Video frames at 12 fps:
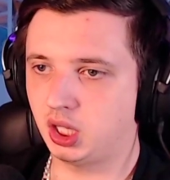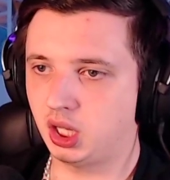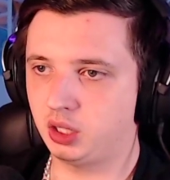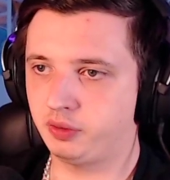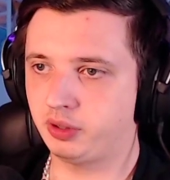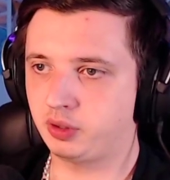
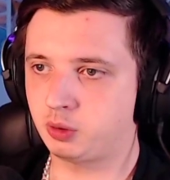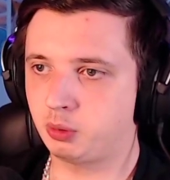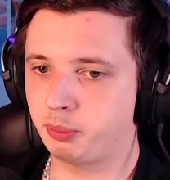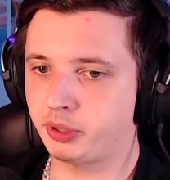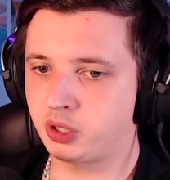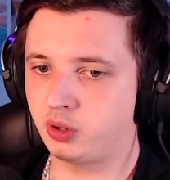If I
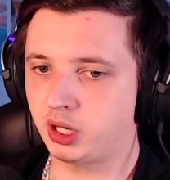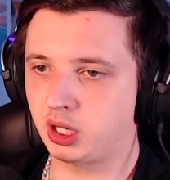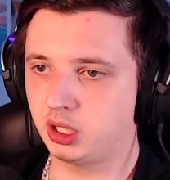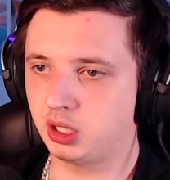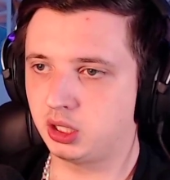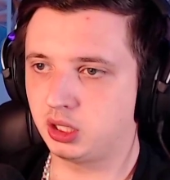remember
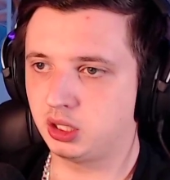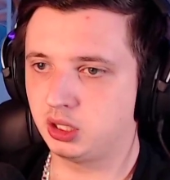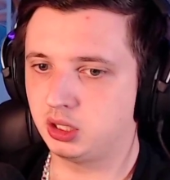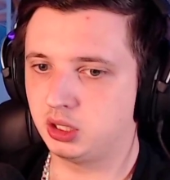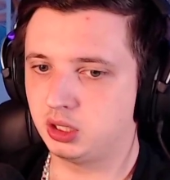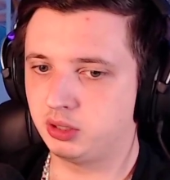correctly.
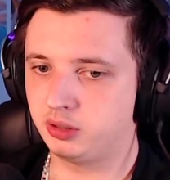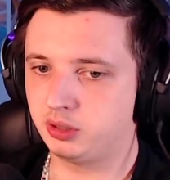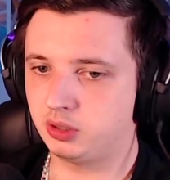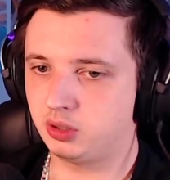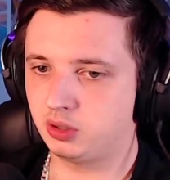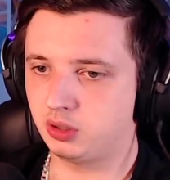
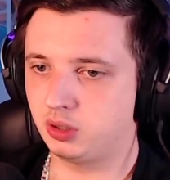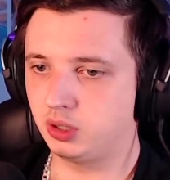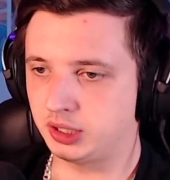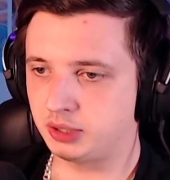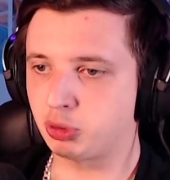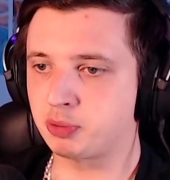Or
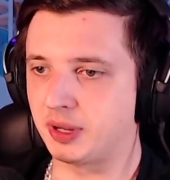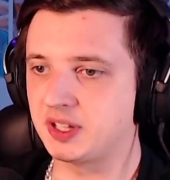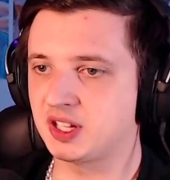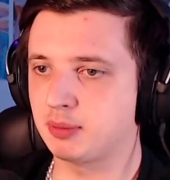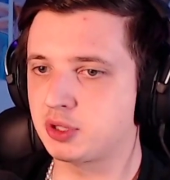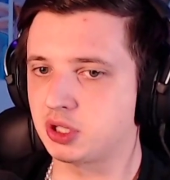that was my
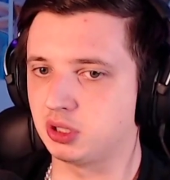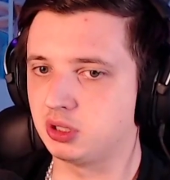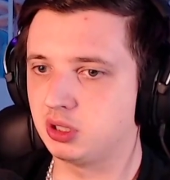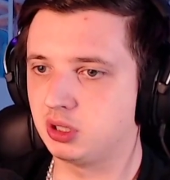assumption.